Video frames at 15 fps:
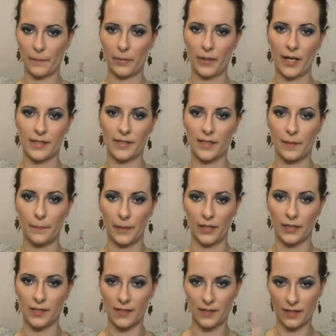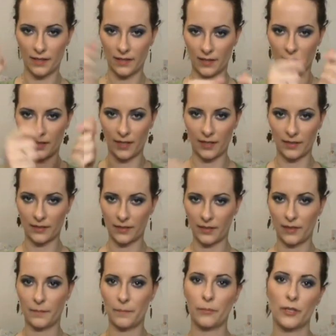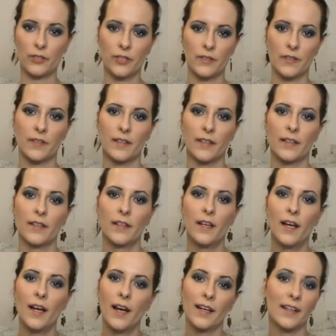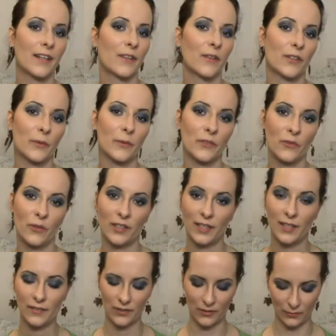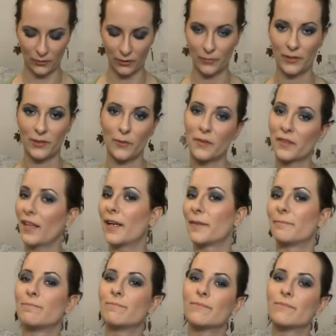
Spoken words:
plastic beads and then had the brushes in there, and I thought that was quite clever, so I'm going to be doing that.